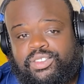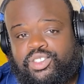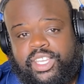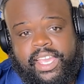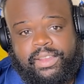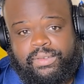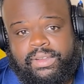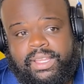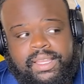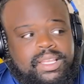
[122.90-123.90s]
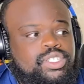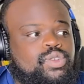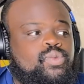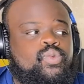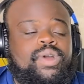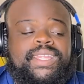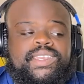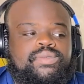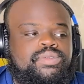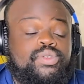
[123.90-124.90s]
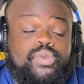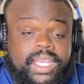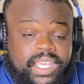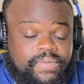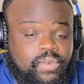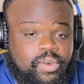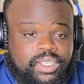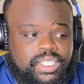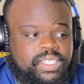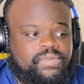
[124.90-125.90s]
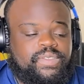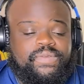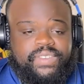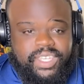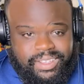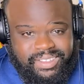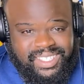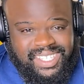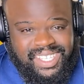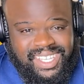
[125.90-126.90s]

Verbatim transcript: your channel. So what are you doing it for? Just for views?